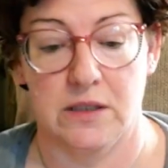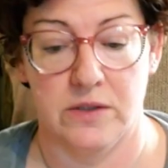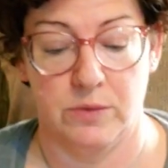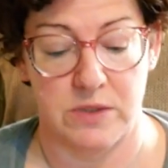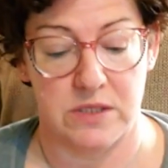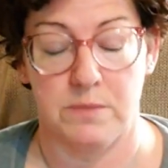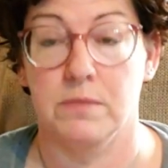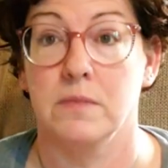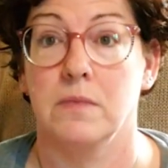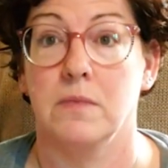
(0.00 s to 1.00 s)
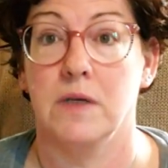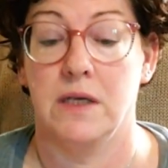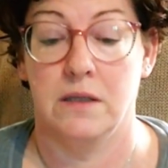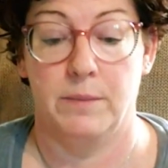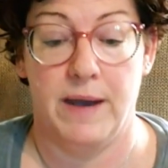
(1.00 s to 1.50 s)
that was
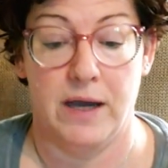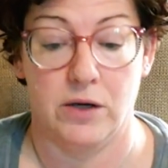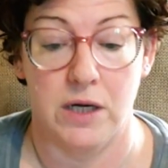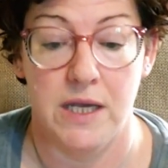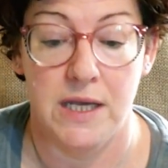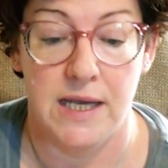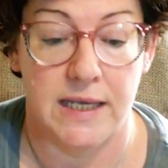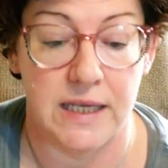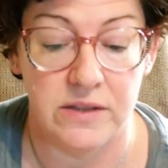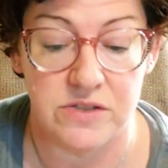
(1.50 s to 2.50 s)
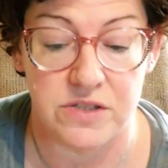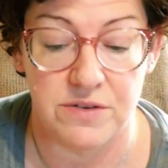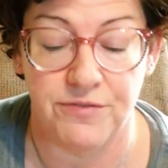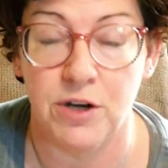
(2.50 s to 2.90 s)
in the pattern. Again, this is a free